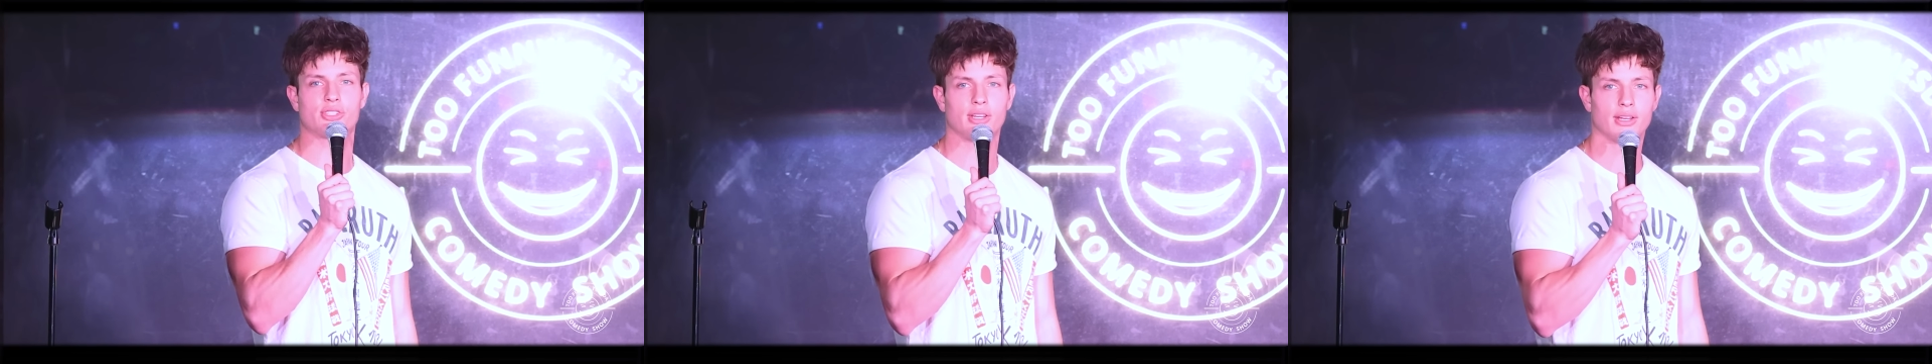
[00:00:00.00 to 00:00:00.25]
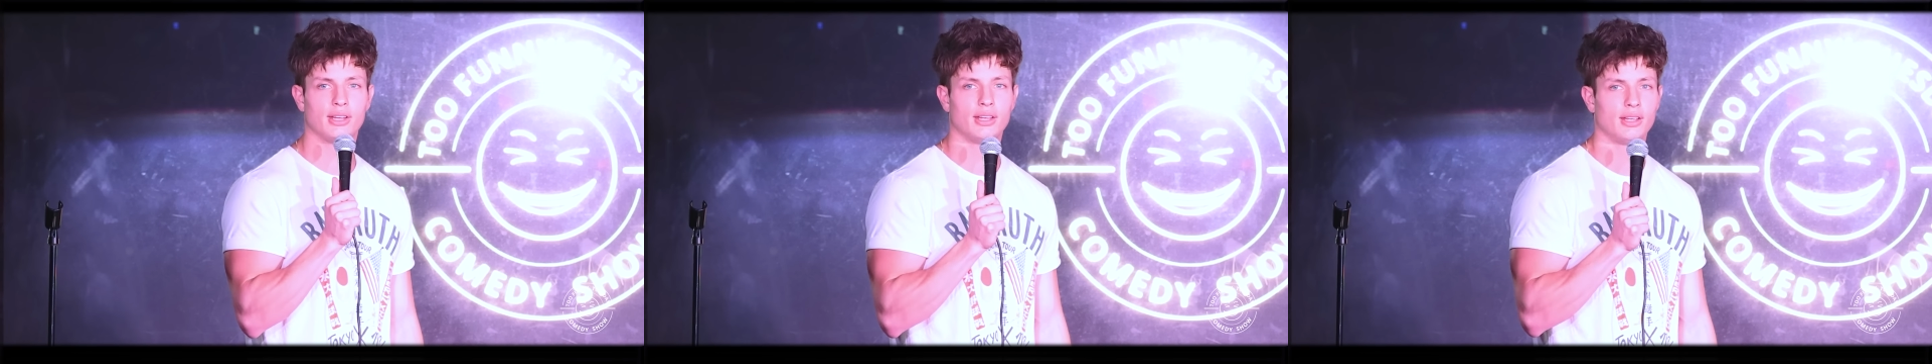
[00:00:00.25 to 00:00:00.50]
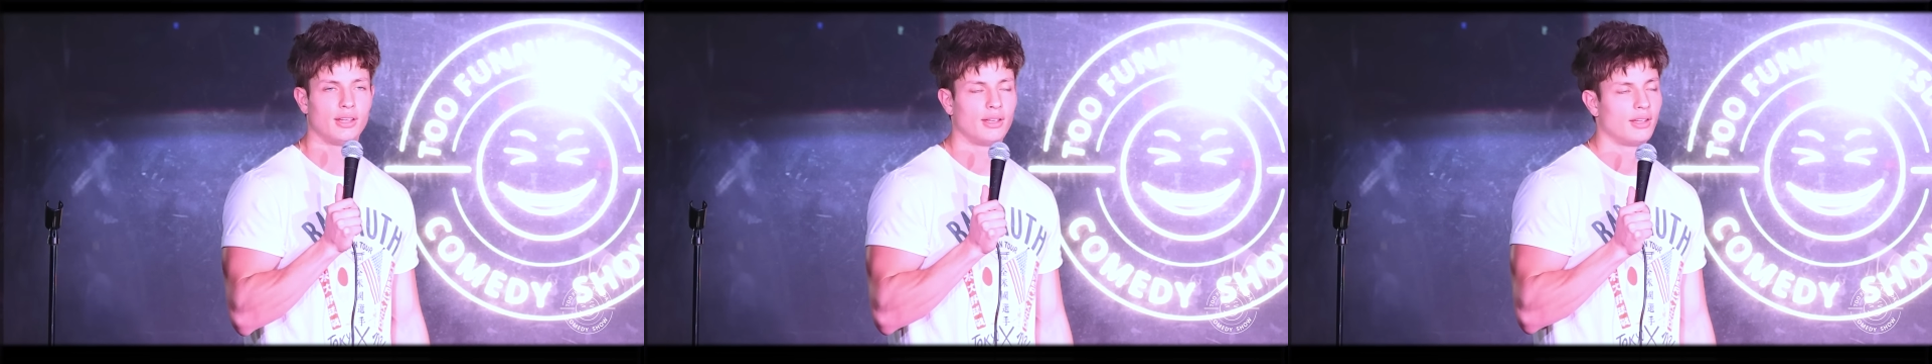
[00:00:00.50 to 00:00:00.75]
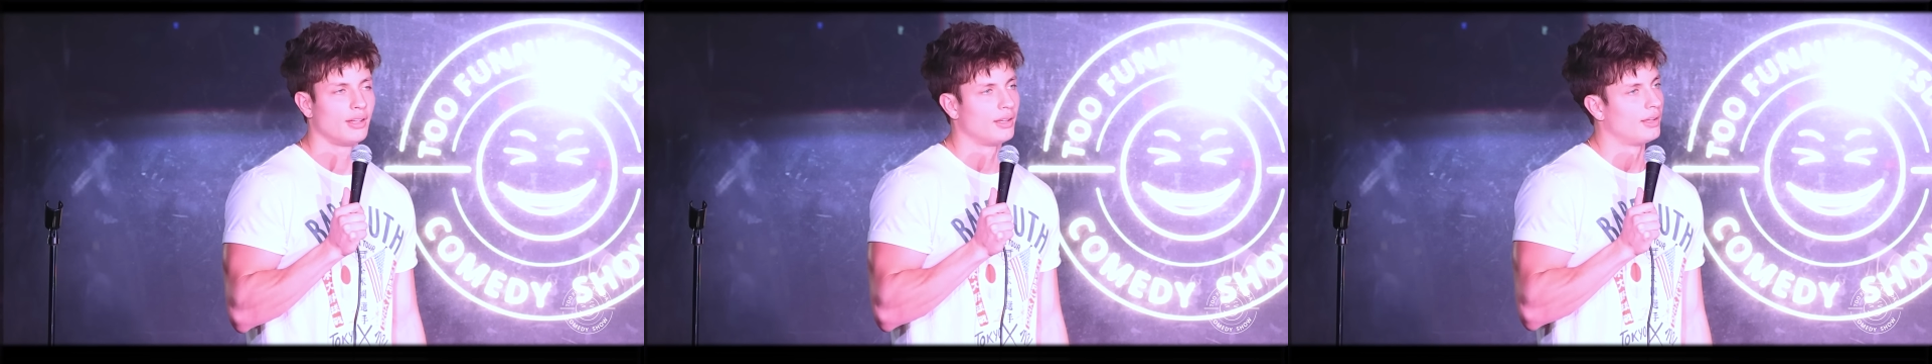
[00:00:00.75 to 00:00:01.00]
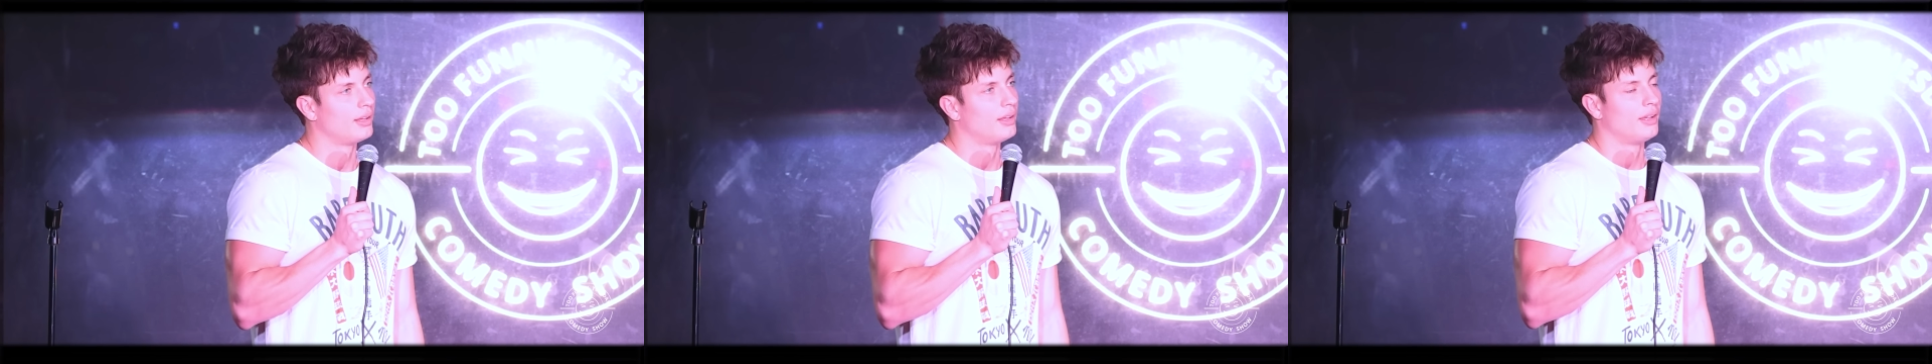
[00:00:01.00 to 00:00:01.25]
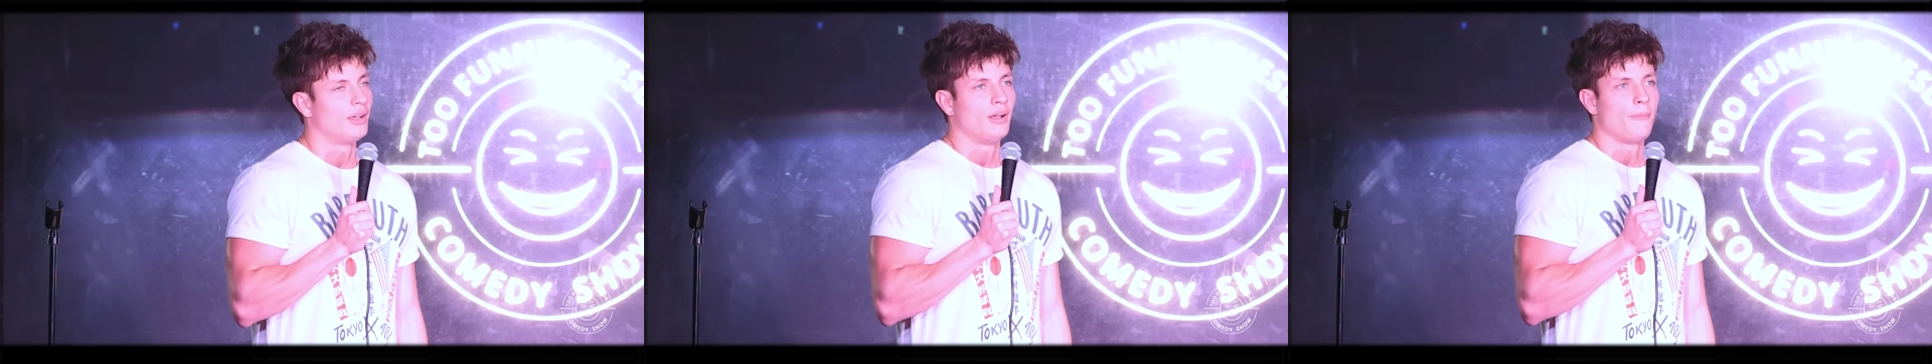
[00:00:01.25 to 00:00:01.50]

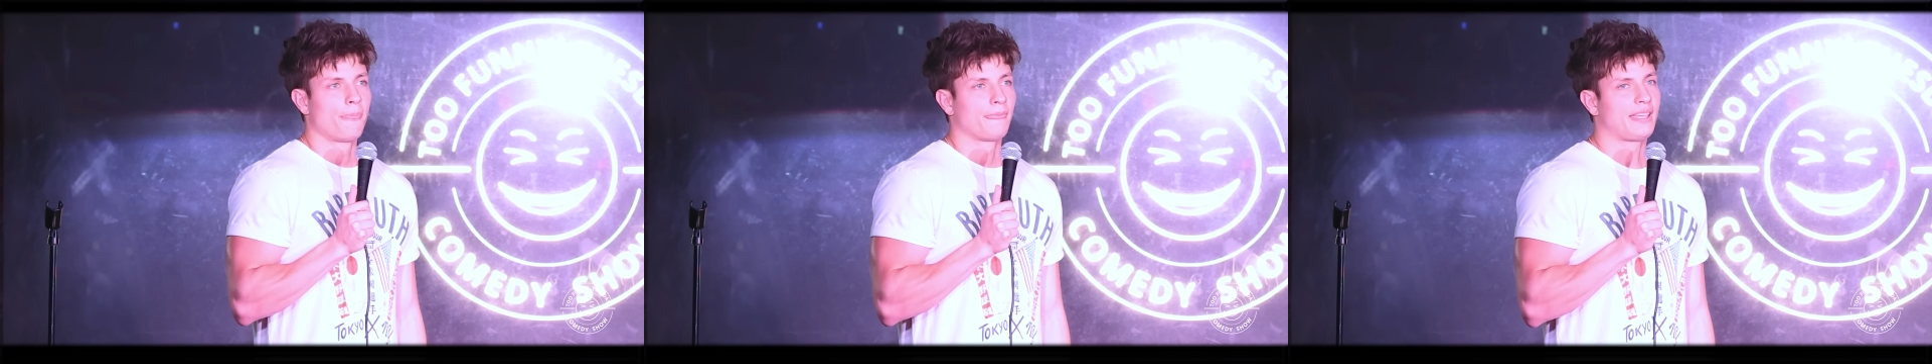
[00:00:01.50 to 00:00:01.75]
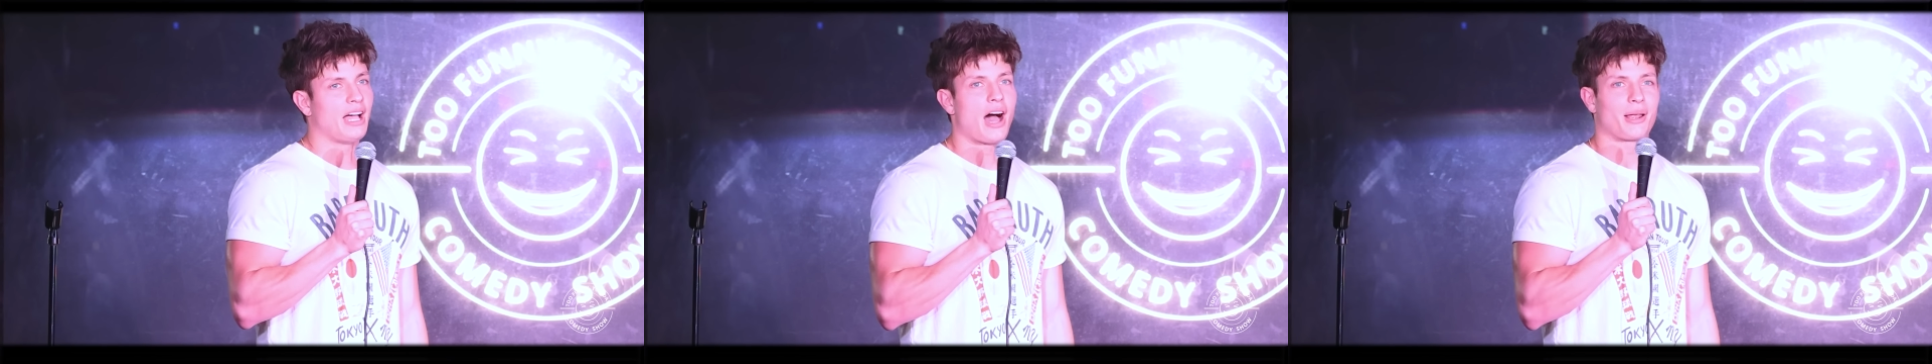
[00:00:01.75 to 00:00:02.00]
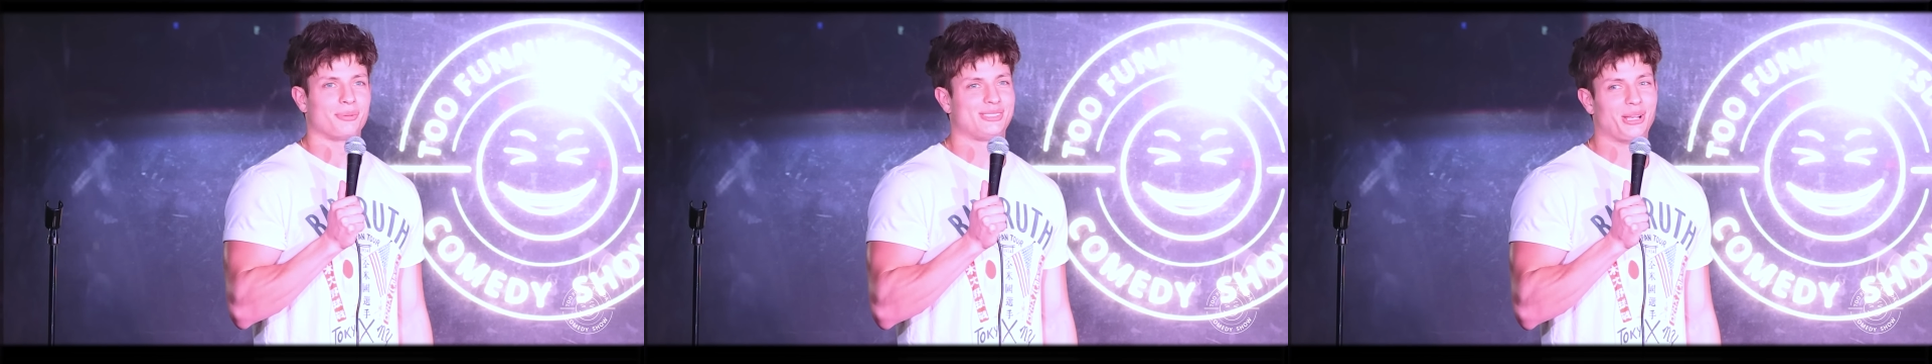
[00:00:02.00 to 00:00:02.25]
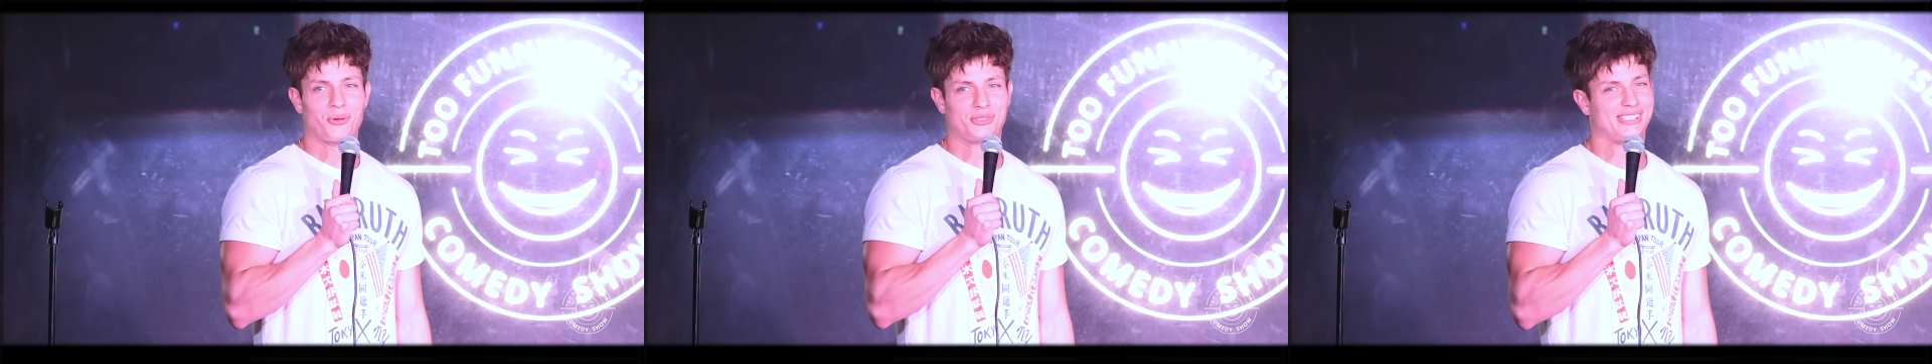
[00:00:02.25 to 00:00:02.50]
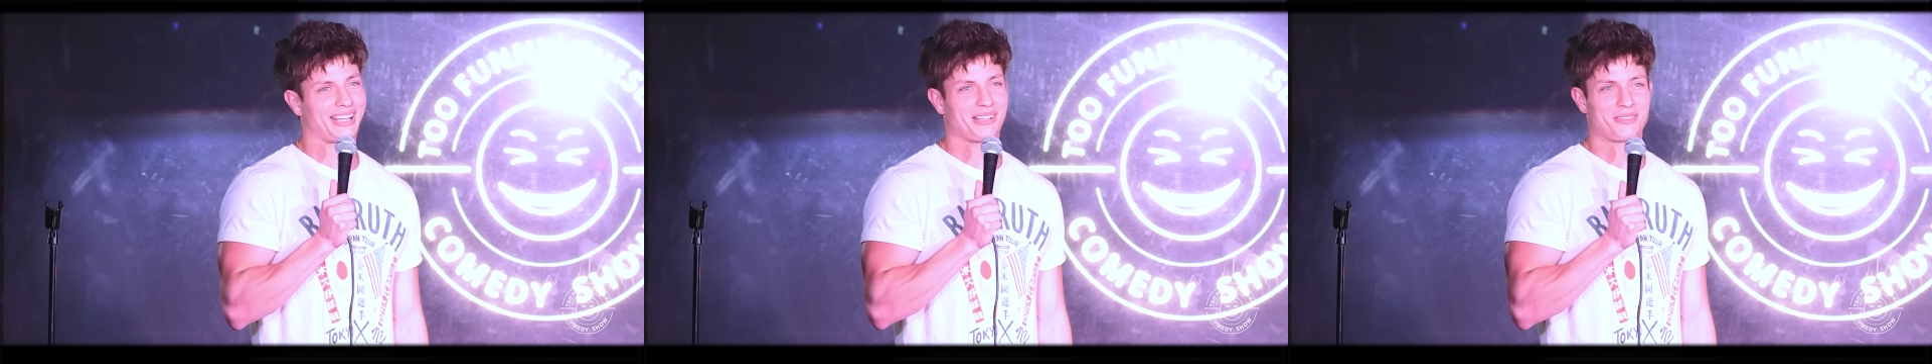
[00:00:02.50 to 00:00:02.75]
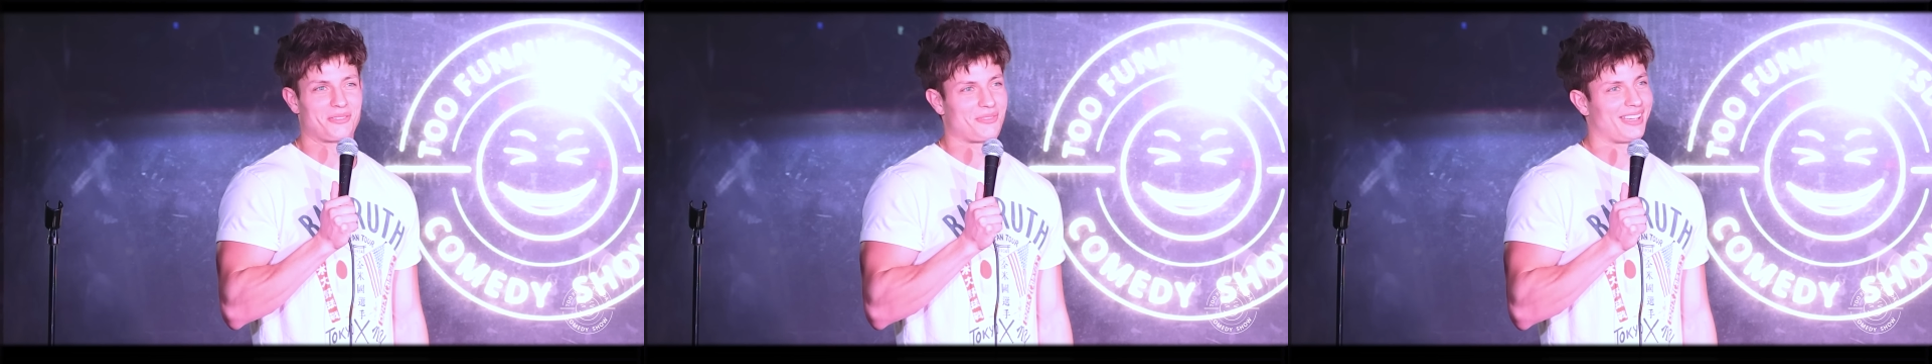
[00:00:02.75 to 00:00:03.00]
God, I'm so sick
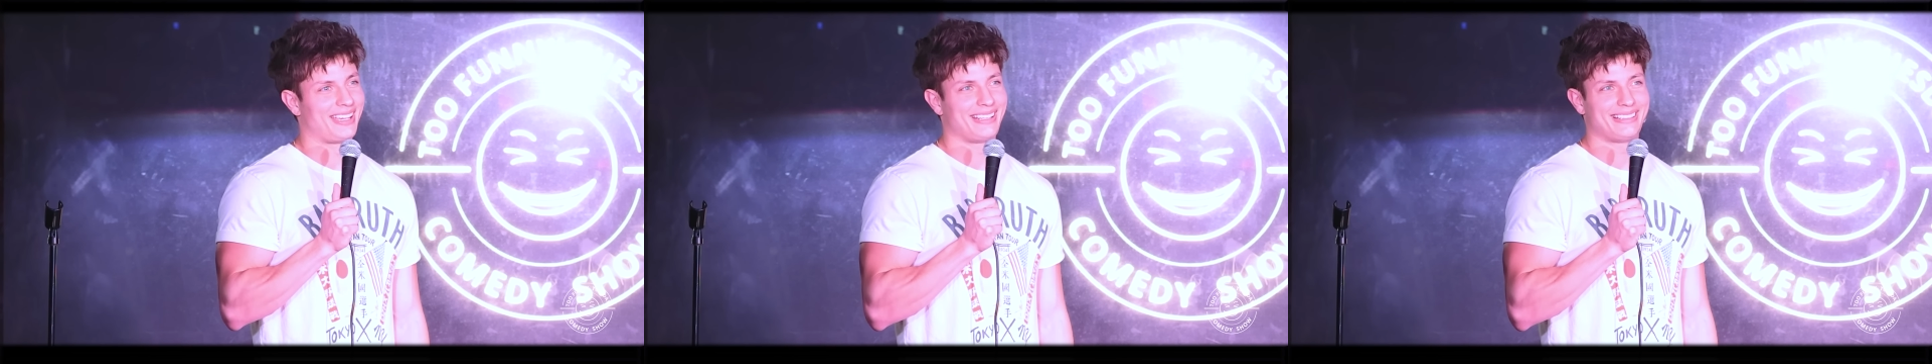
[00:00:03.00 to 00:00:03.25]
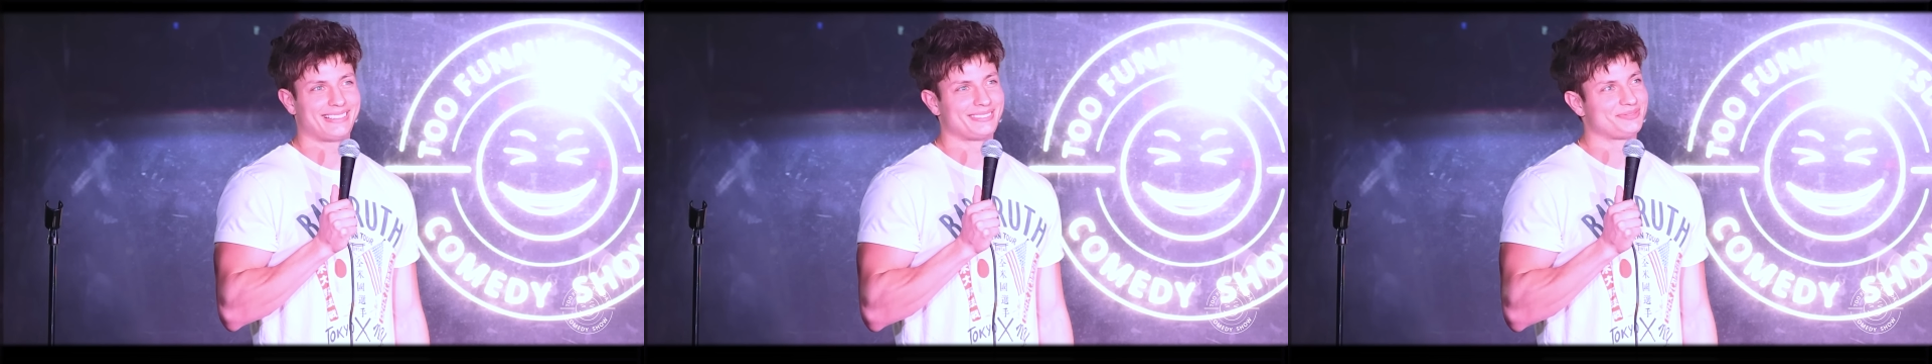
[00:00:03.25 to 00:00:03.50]
of it, man.